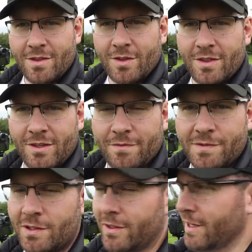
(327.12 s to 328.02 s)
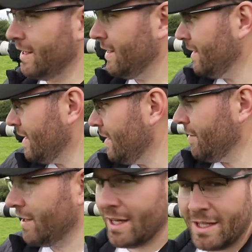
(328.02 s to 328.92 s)
So this little field that
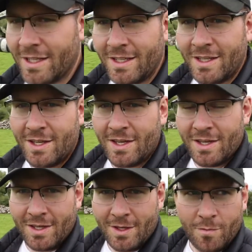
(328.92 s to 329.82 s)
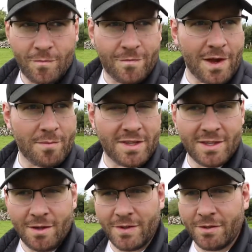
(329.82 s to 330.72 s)
I've kind of found
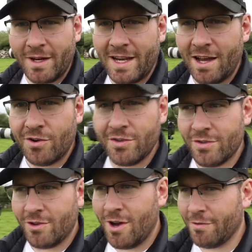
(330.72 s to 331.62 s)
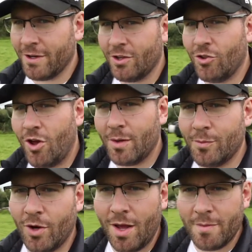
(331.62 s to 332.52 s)
myself in right now is just offering a lot
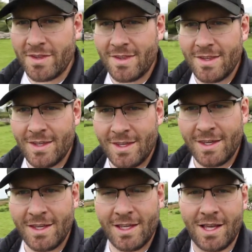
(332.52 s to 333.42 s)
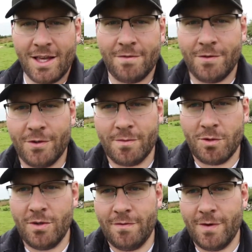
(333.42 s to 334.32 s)
of promise uh, for
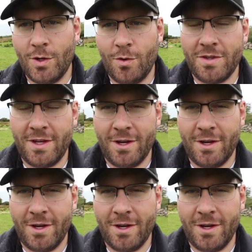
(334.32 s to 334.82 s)
some good photos